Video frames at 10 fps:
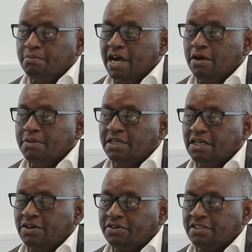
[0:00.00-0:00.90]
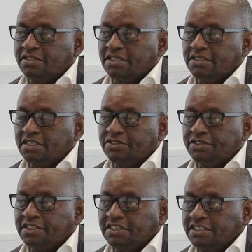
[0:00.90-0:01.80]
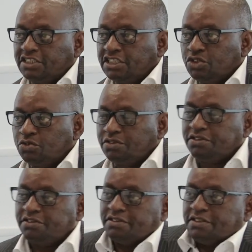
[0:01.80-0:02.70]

Biomedical Research and Training Institute,